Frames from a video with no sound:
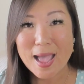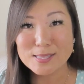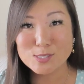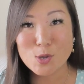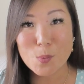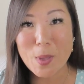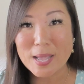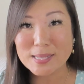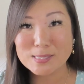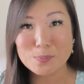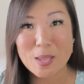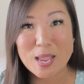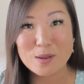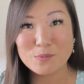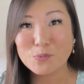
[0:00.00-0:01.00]
had to go back to
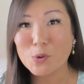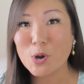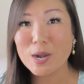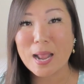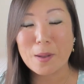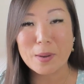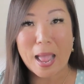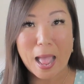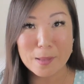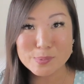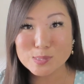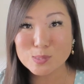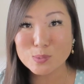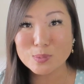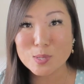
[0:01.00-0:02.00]
paying for it, I would
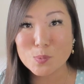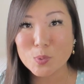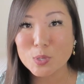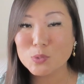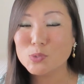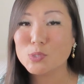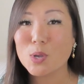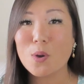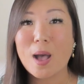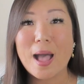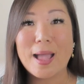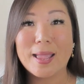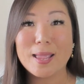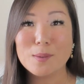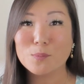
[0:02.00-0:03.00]
absolutely would. So
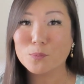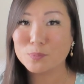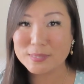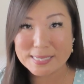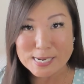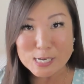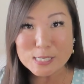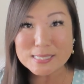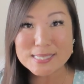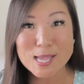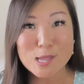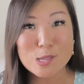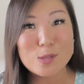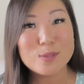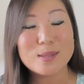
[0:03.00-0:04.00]
I am here to
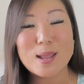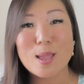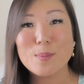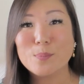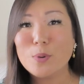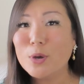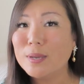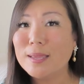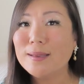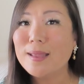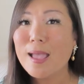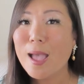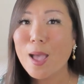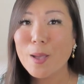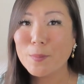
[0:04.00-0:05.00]
tell you that I am putting
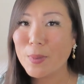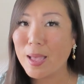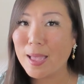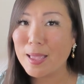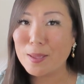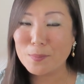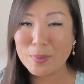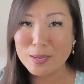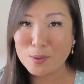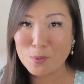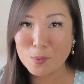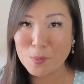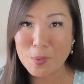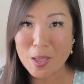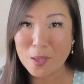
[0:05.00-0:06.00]
my money
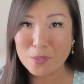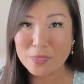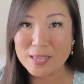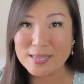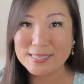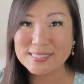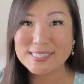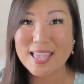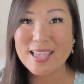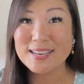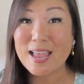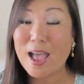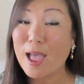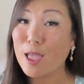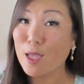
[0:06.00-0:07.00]
where my mouth is, and
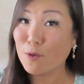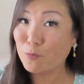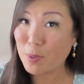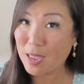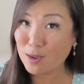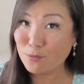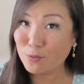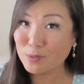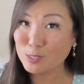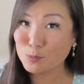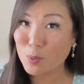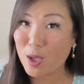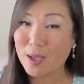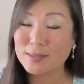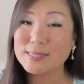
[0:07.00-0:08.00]
I have paid for this
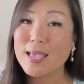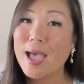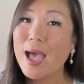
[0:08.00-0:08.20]
box.